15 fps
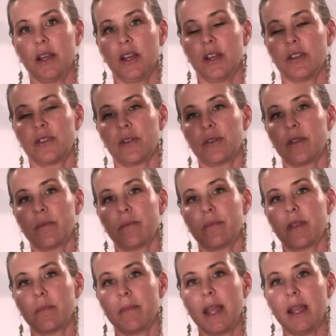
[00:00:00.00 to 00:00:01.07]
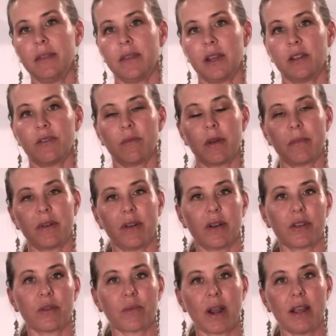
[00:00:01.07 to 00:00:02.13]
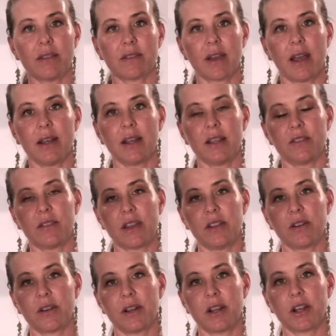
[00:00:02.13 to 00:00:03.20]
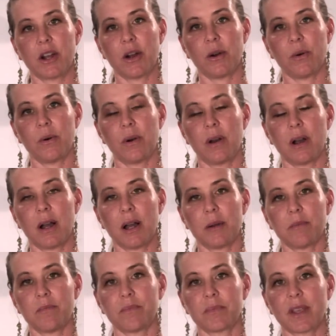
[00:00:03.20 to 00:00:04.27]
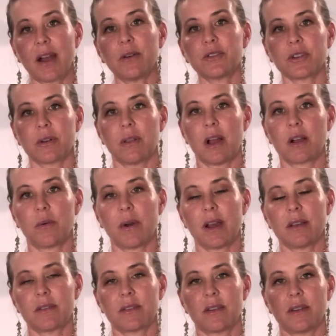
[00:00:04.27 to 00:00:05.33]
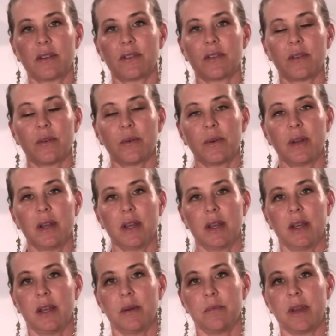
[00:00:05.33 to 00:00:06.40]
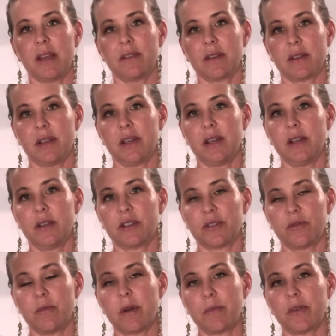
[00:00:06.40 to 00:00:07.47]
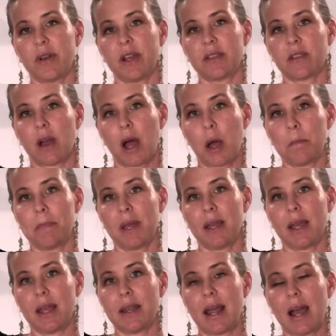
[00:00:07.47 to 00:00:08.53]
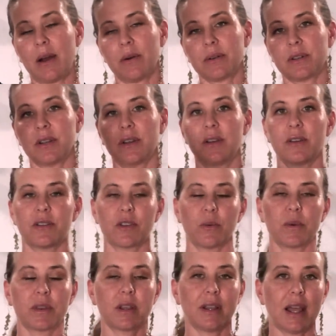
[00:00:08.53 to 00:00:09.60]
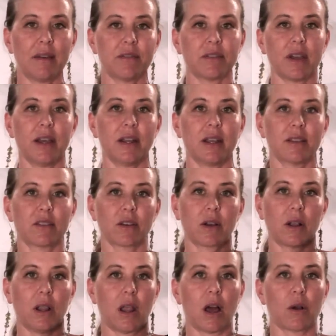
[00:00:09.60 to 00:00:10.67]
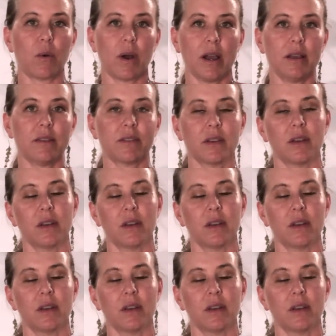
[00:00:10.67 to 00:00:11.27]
So the main thing to remember here on the right side is that you're going to go counterclockwise. So basically, you just remember it's up and out. So with the left side, it's clockwise.